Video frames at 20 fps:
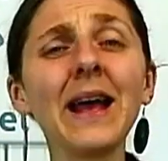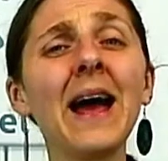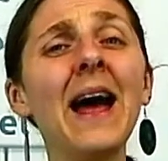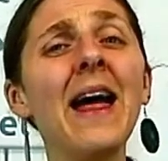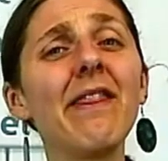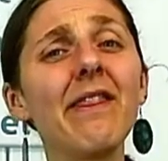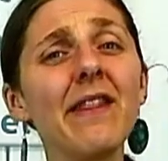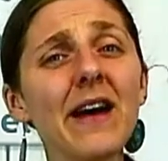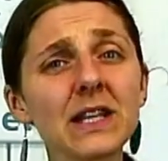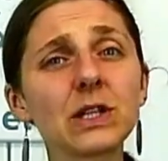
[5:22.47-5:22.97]

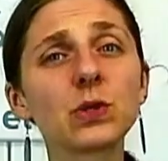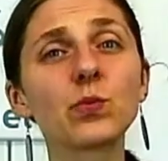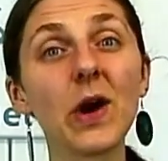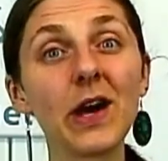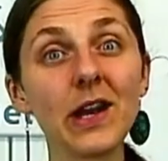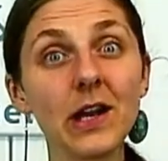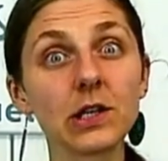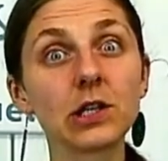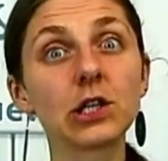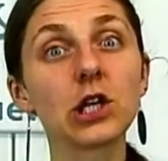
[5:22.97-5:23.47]
and that's
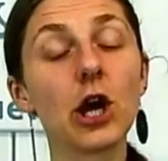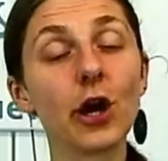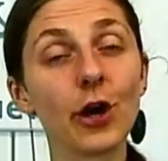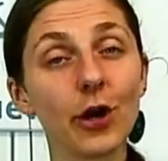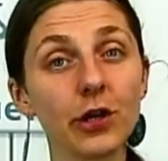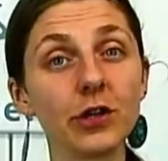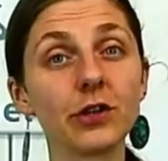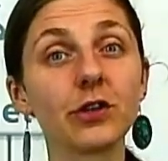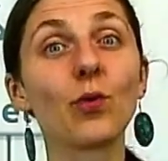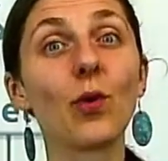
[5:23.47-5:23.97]
when it
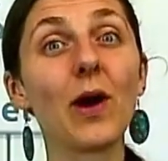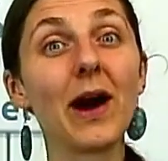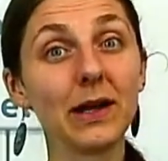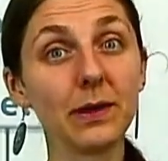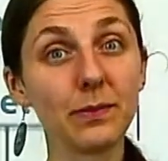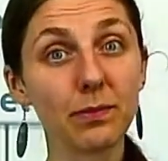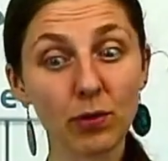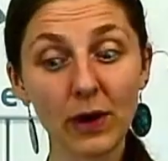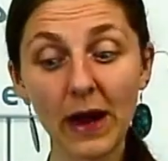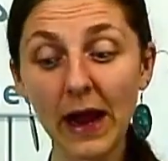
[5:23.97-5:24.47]
turned
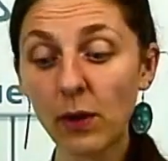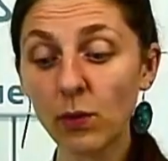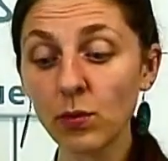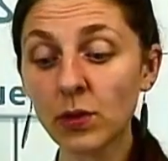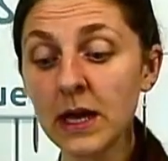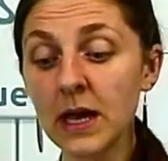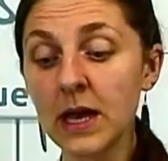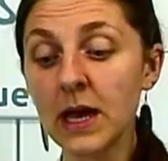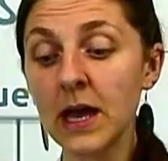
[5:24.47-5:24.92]
quite brown.